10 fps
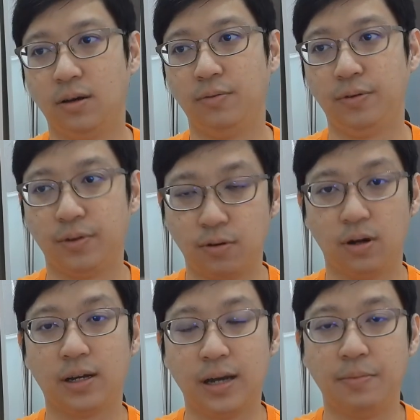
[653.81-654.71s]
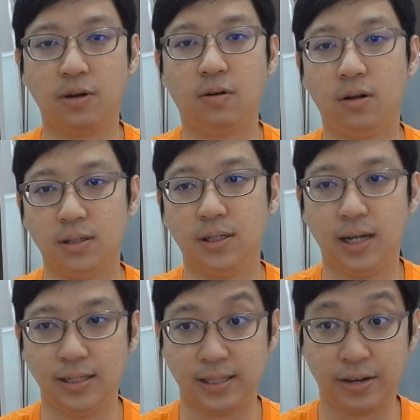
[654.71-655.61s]
with the camera quality, at
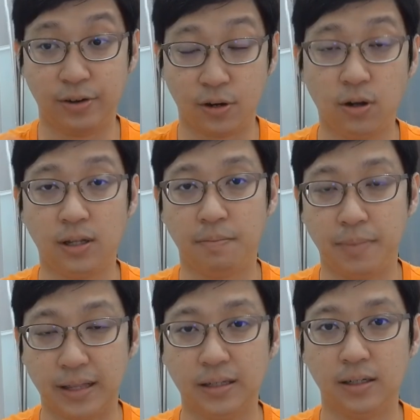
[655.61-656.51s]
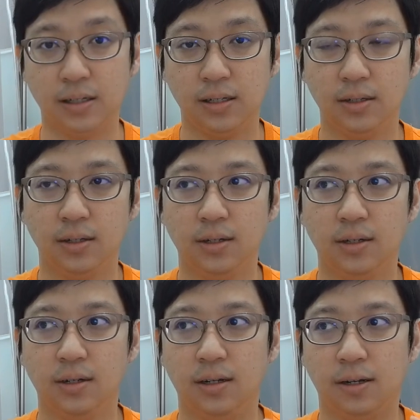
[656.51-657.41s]
least I can record in a better,
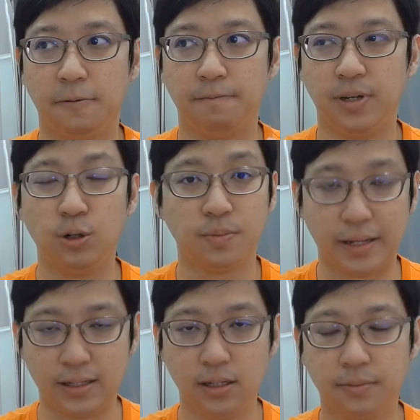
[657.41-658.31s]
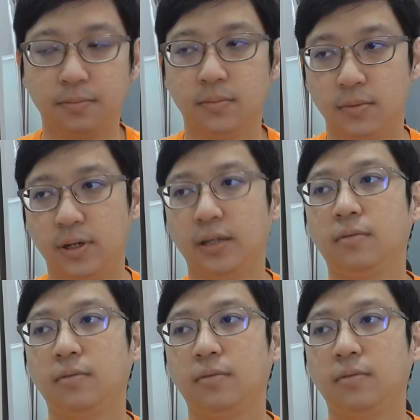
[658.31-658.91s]
it looks better, right?